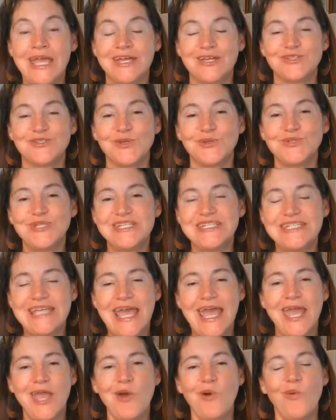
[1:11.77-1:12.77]
so
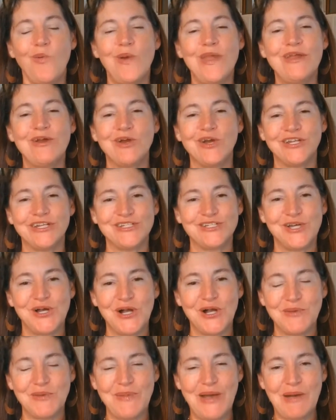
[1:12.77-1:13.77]
today we are going to
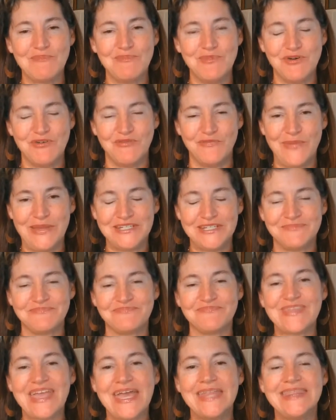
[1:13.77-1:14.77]
talk about movement,
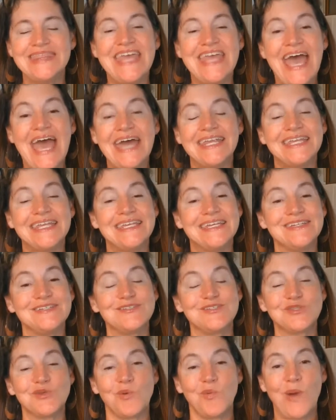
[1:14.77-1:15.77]
and that
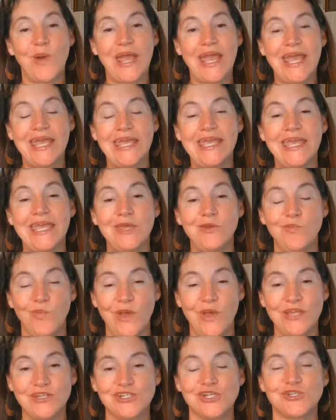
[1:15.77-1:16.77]
is the way in
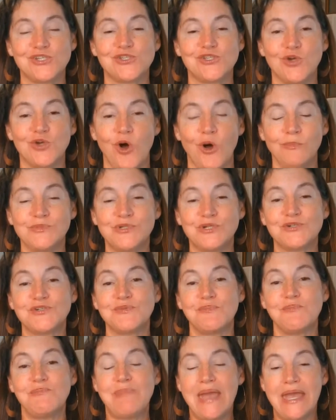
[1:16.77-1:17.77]
which
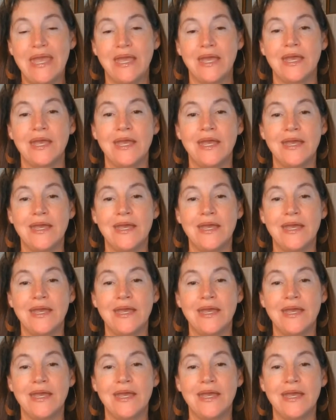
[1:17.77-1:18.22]
sculptors make